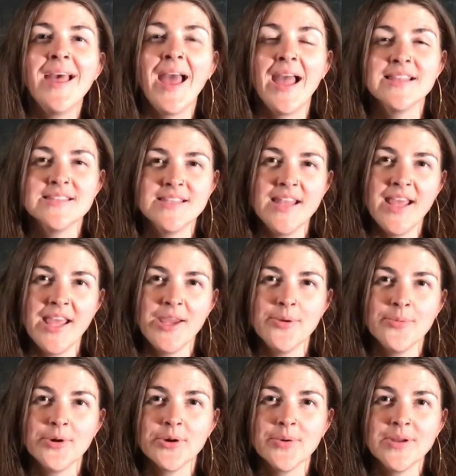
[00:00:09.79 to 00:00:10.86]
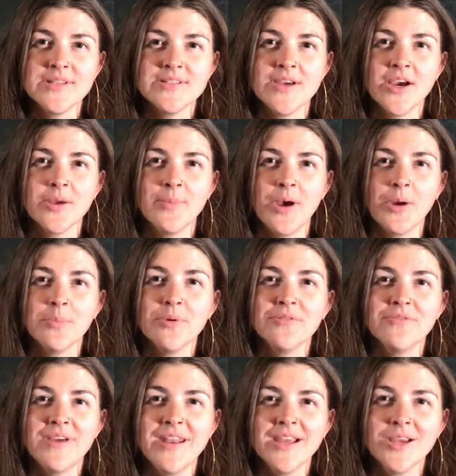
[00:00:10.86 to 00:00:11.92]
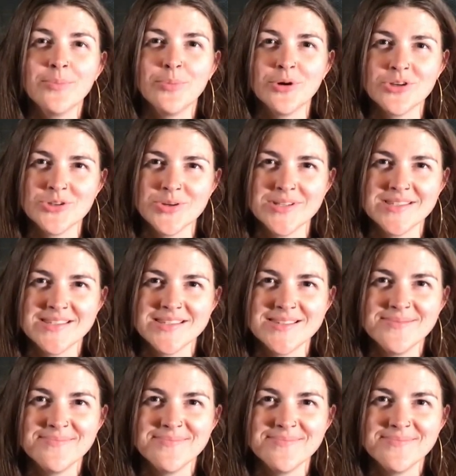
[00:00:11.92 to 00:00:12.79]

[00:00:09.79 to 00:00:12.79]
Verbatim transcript: and today we're going to talk about prophetic portraits.